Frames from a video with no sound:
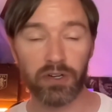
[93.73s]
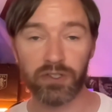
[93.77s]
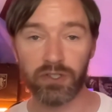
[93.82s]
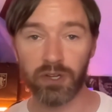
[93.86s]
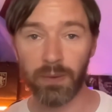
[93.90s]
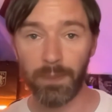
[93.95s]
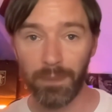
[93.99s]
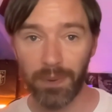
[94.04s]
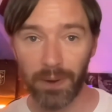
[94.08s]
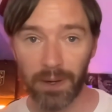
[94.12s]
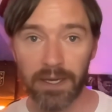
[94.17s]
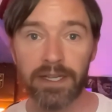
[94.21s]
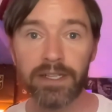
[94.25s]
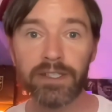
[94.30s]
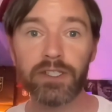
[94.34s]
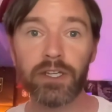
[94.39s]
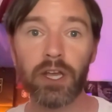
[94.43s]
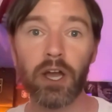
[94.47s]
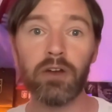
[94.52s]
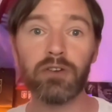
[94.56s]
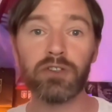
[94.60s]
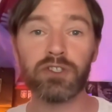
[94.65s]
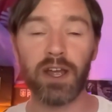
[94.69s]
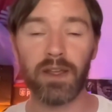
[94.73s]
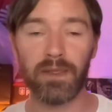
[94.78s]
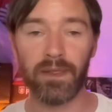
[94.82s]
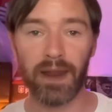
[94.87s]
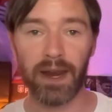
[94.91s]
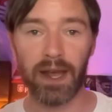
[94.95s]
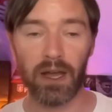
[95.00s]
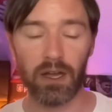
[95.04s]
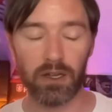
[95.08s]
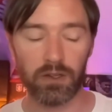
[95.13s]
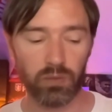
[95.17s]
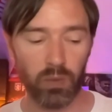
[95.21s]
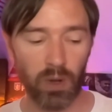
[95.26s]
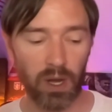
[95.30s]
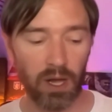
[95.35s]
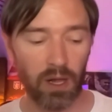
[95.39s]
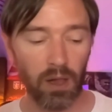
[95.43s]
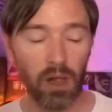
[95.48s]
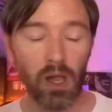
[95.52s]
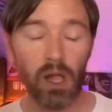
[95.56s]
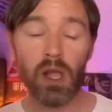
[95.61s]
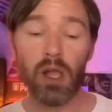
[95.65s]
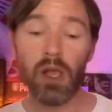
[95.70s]
So please go check that out as
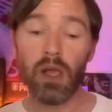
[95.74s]
well.